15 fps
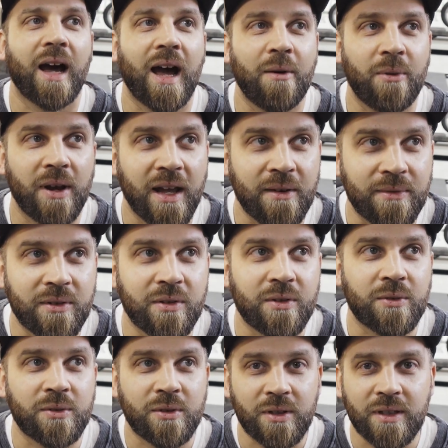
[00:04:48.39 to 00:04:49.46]
I will have to
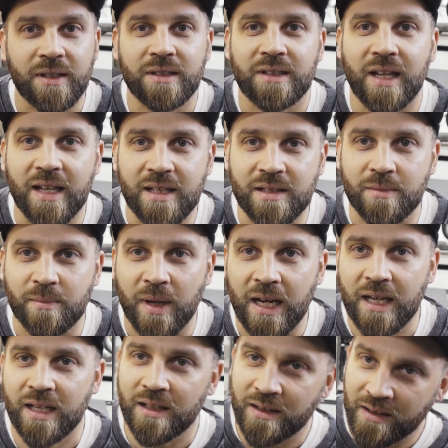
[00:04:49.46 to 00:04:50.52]
do is get some
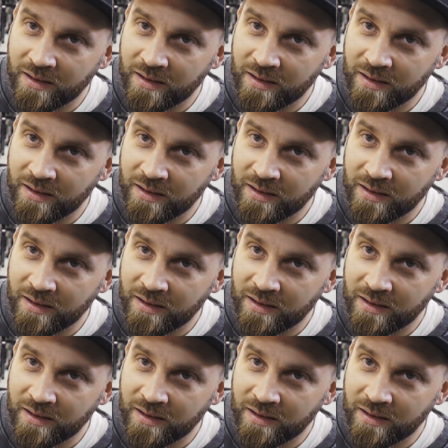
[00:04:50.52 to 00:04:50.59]
money.